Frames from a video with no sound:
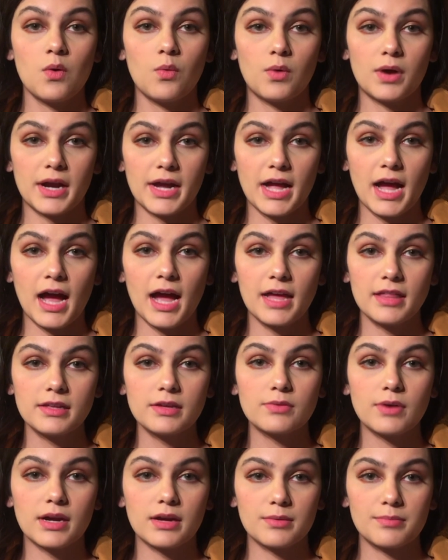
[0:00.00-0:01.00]
What I
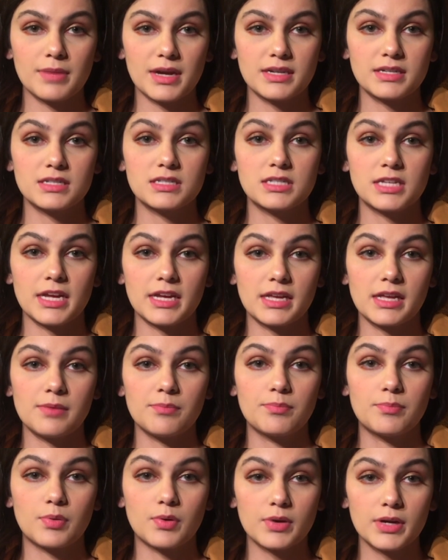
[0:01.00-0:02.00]
highly recommend is
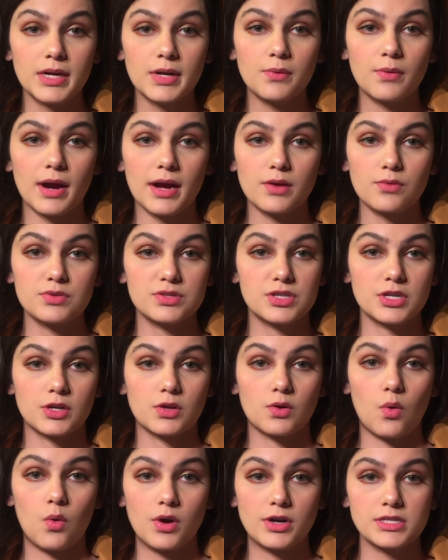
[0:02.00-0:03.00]
taking prerequisite
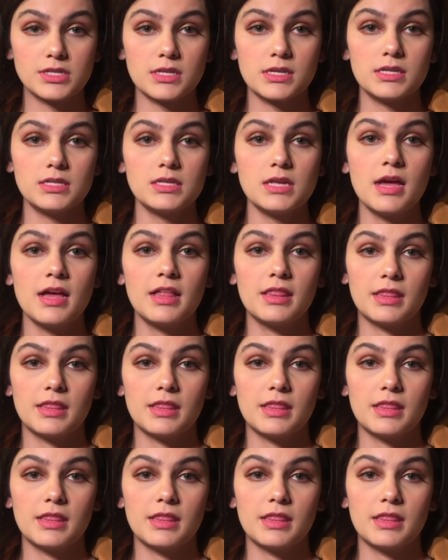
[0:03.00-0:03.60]
courses